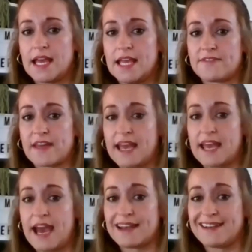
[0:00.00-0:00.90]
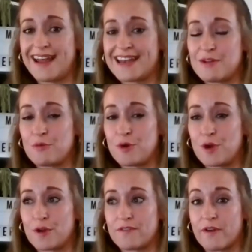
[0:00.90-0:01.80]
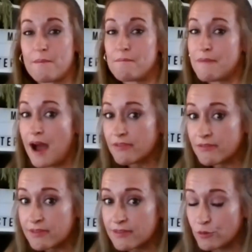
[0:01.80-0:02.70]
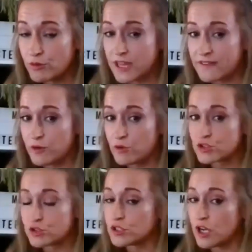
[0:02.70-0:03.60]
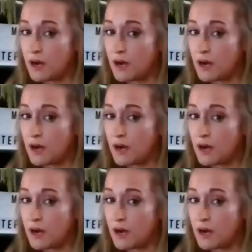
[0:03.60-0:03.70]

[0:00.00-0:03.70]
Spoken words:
If they hadn't had any work for a month, would they fall short?